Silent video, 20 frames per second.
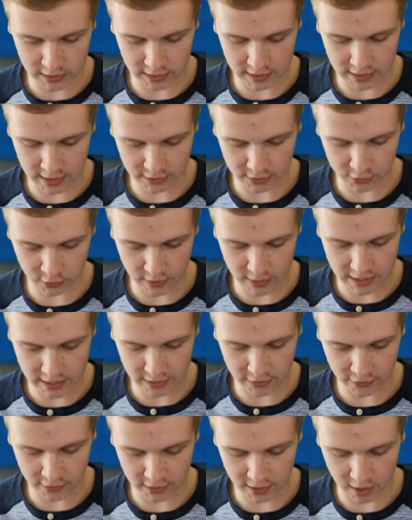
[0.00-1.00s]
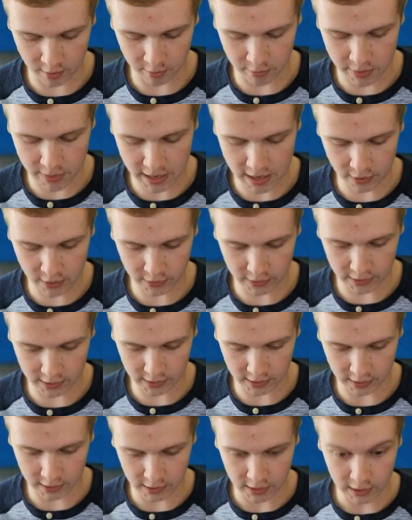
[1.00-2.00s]
we cannot do anything about
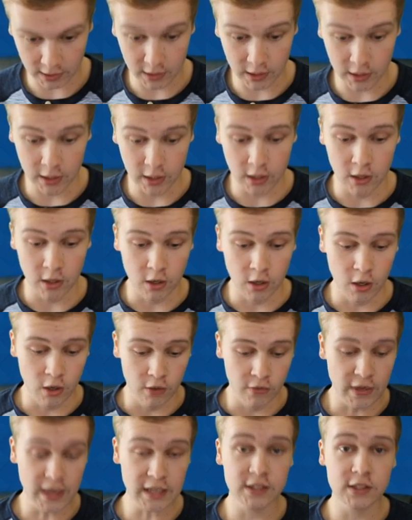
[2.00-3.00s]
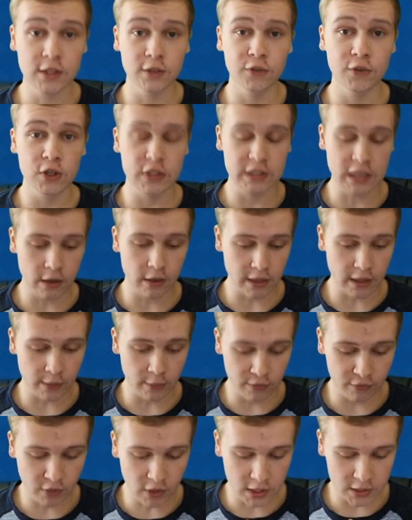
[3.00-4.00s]
it. That's our first tower that
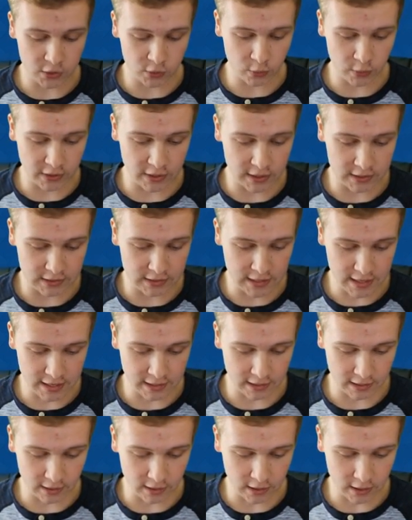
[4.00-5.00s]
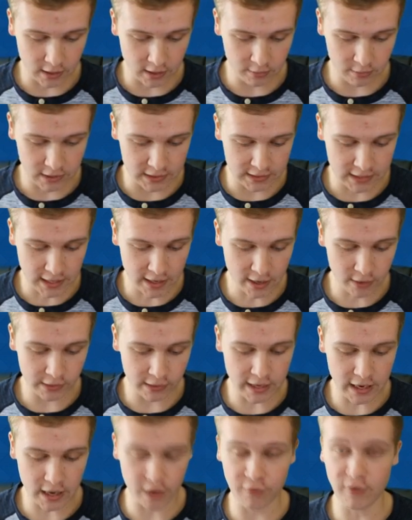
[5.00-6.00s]
we've lost with this deck um,
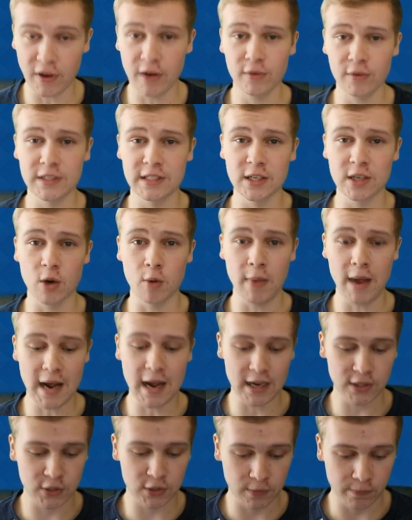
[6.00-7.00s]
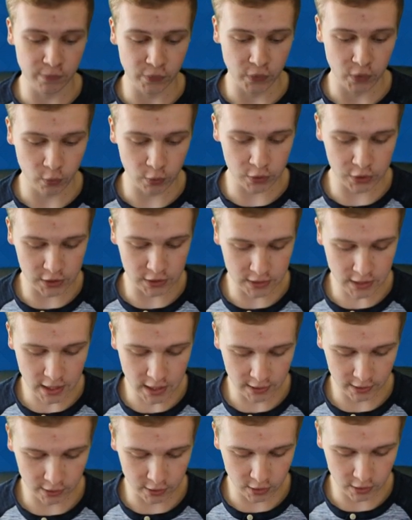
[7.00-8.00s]
entirely out of every single match, which is
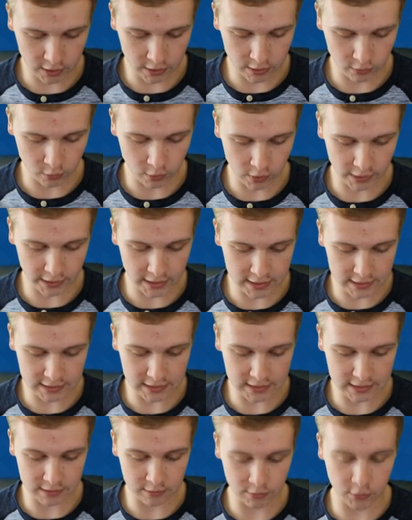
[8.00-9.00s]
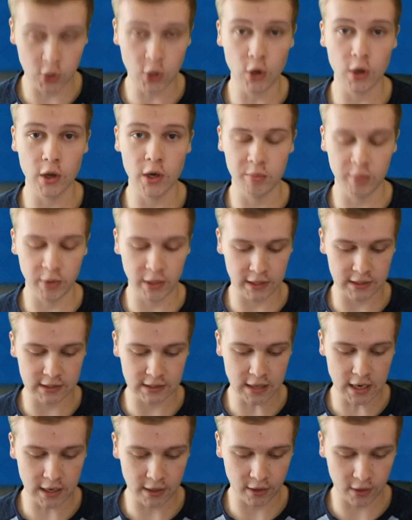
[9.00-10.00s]
not good. Well, I guess it's good, but
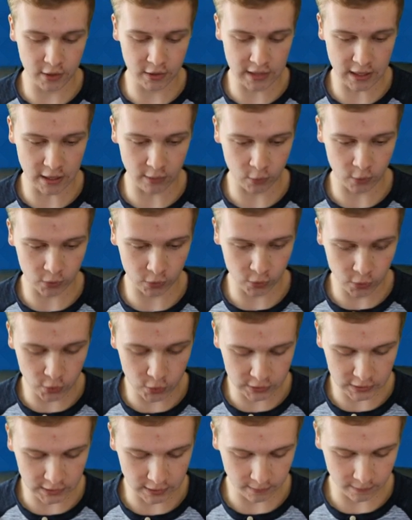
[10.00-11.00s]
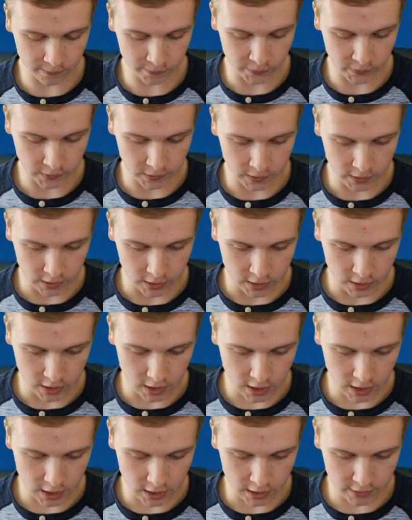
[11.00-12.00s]
it's not good that we're losing
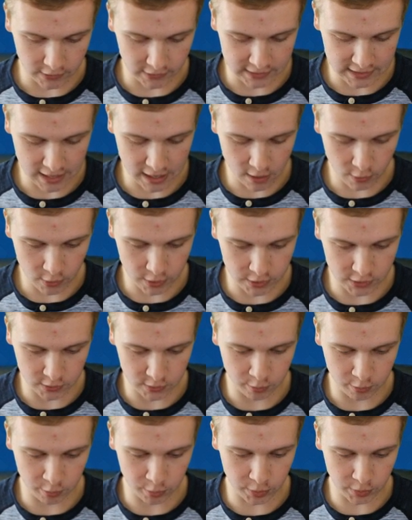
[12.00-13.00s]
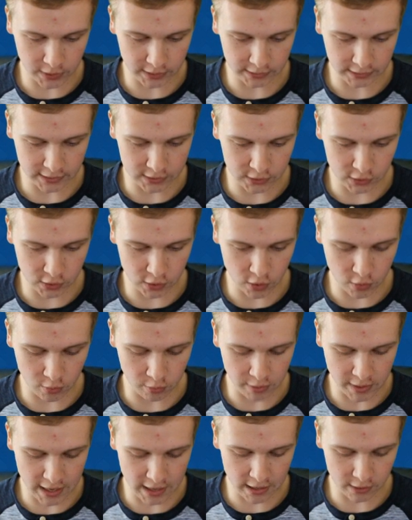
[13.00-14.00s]
uh, the towers. But let's go
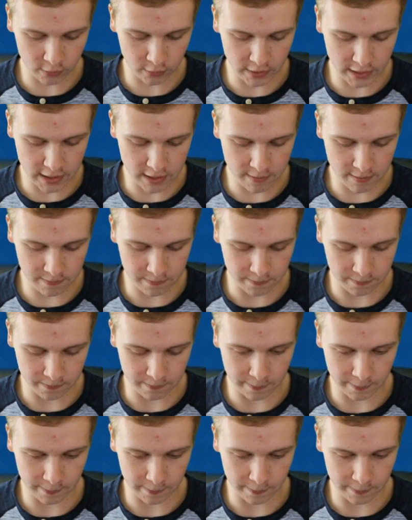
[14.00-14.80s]
Battle Ram,